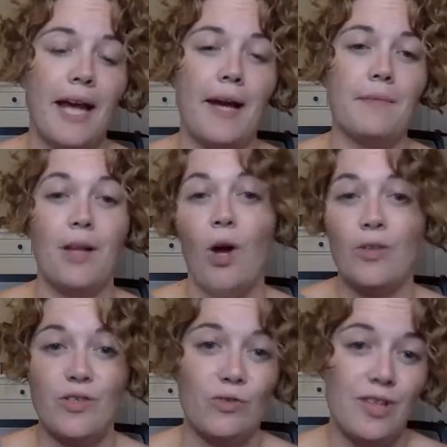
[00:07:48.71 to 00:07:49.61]

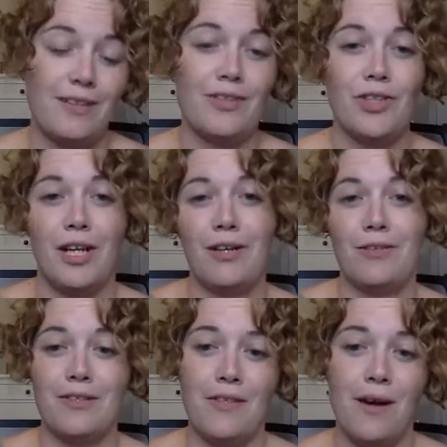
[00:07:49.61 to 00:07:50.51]
also sex
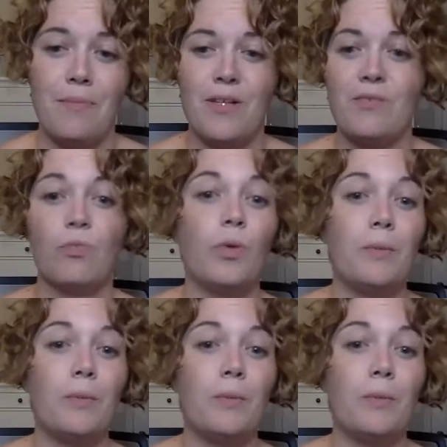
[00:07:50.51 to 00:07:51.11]
educators and therapists would